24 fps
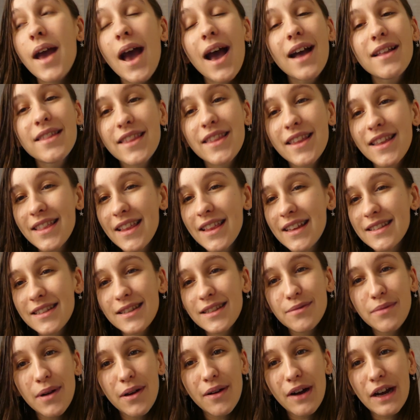And this
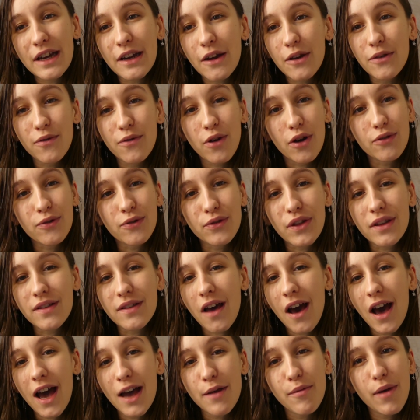is where I go wrong all the
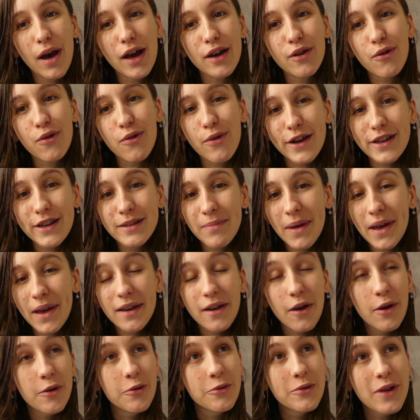time. I always pick
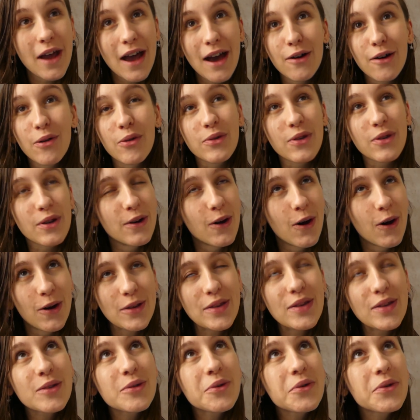hotels and
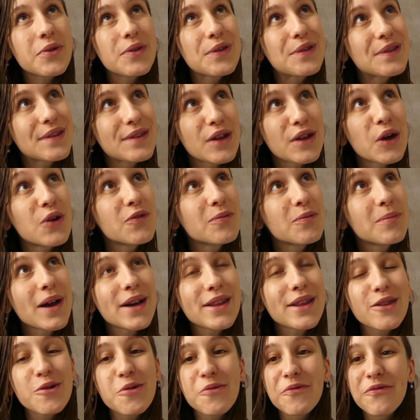hostels and stuff by
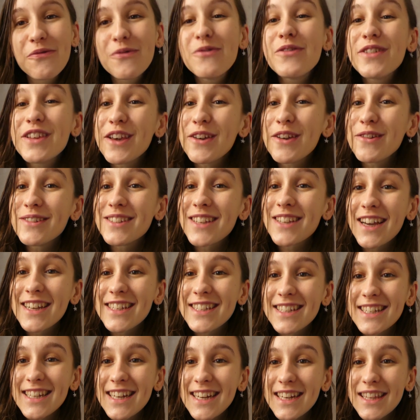the views I
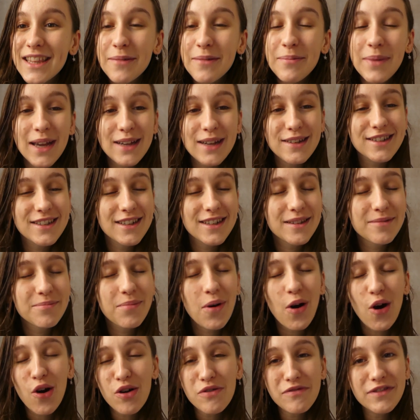see in the pictures,
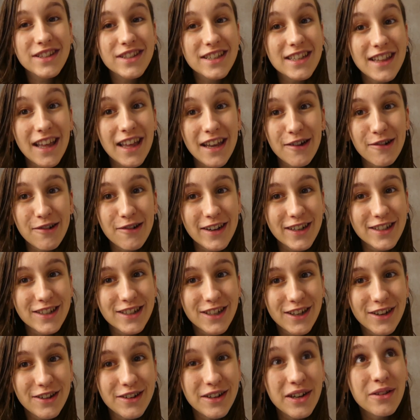but obviously they always
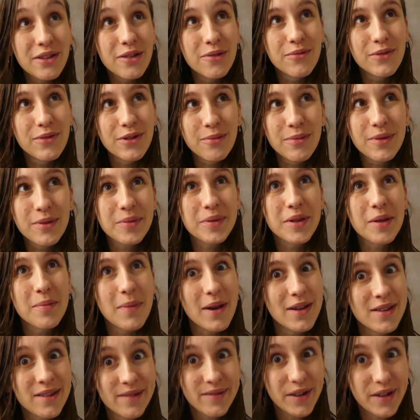show you the rooms with the
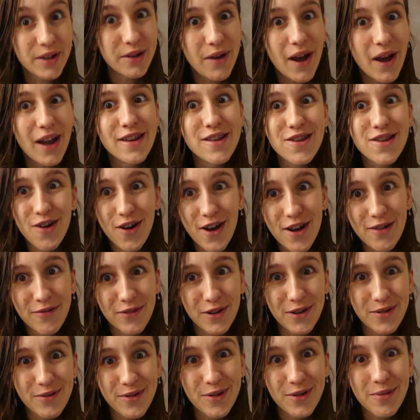best view, and not
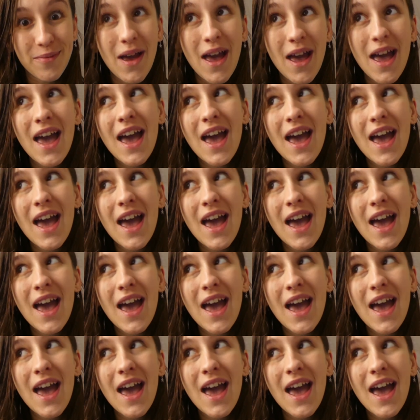every room